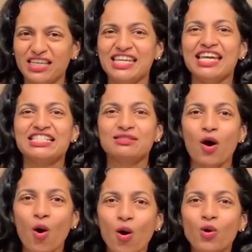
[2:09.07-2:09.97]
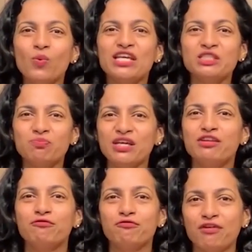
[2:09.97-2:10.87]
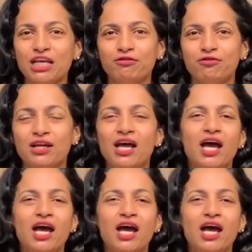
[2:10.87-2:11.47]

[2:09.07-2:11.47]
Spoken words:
He has always been faithful.